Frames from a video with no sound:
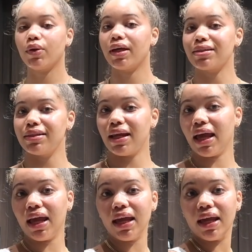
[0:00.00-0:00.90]
yeah
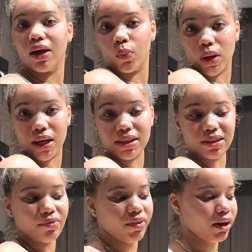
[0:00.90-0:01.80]
today
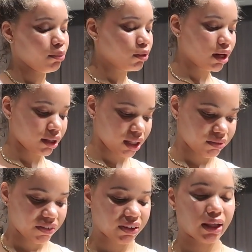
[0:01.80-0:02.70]
was very productive
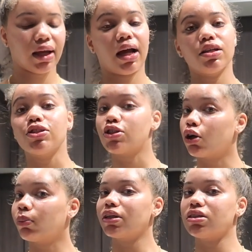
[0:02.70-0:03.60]
i feel like i got
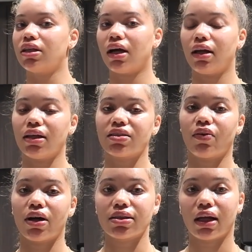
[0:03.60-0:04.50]
so much done as
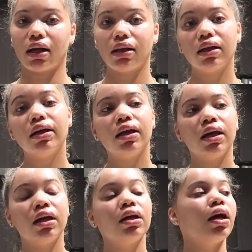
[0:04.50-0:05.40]
far as like
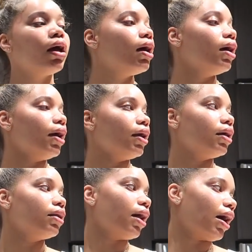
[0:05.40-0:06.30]
cleaning and
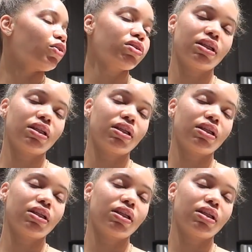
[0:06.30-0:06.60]
getting the house